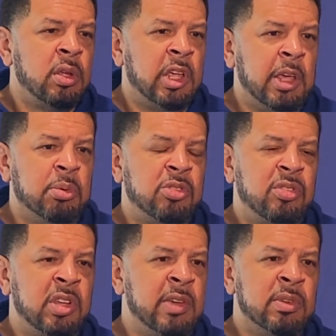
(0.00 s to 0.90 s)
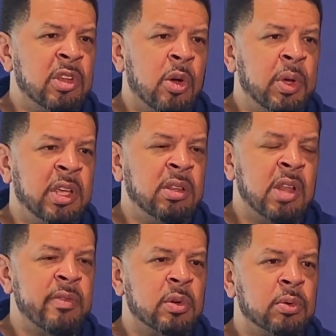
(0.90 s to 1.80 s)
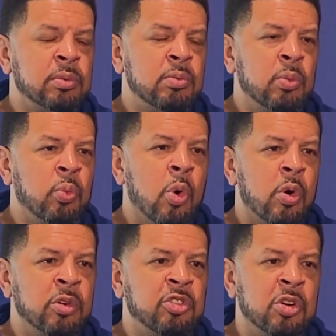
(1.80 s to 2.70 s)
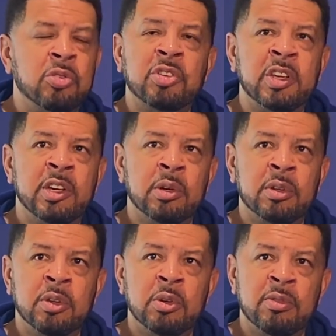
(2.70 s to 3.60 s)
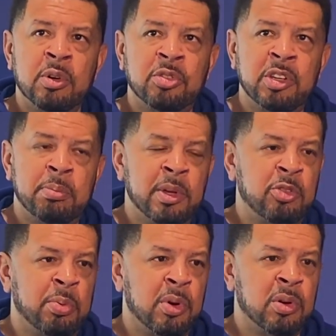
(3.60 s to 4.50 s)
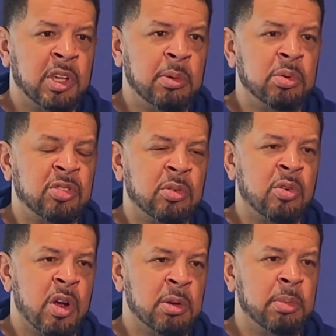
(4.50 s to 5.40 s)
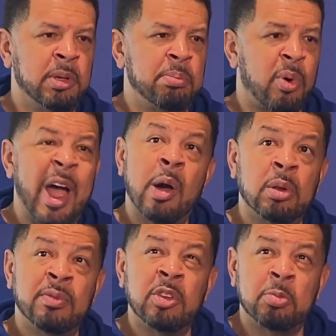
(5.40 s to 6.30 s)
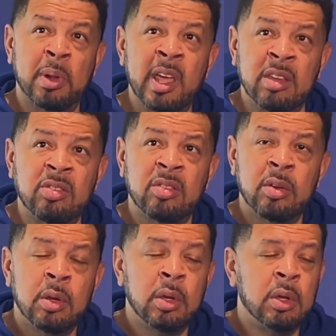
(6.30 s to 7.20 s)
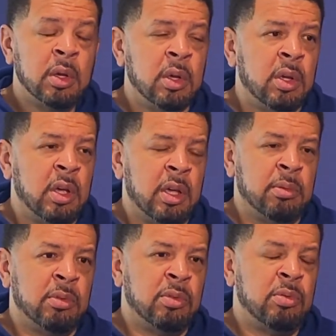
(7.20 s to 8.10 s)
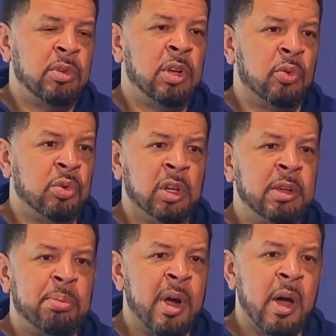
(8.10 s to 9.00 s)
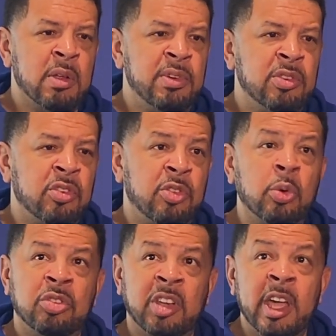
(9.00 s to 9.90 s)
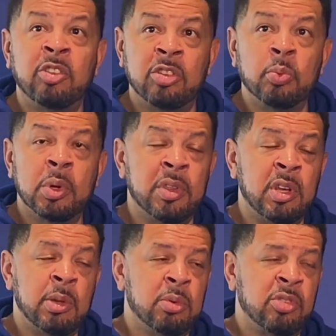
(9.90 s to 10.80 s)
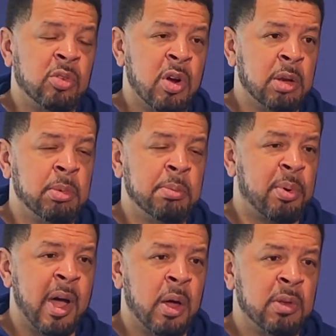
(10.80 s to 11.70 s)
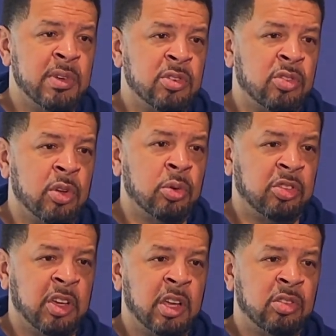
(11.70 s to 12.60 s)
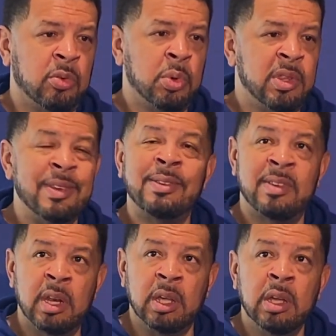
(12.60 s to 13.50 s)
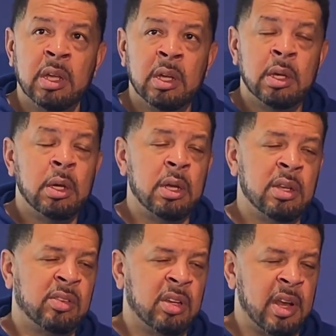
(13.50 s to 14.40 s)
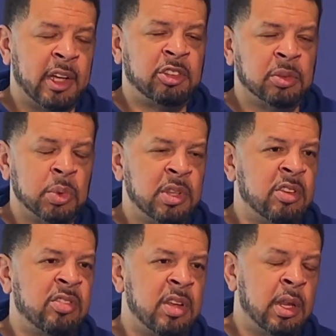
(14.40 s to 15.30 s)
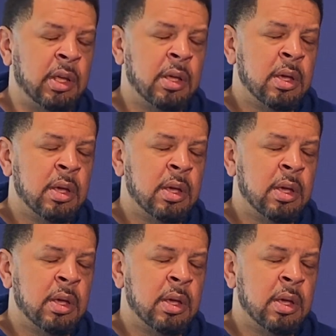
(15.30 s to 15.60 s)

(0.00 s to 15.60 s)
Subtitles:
He was, even though he never wore a jersey here at the University of Pittsburgh, he was incredibly proud of this place and, you know, really proud of his association with it. He was incredibly proud of his association with this city and his connection with this city.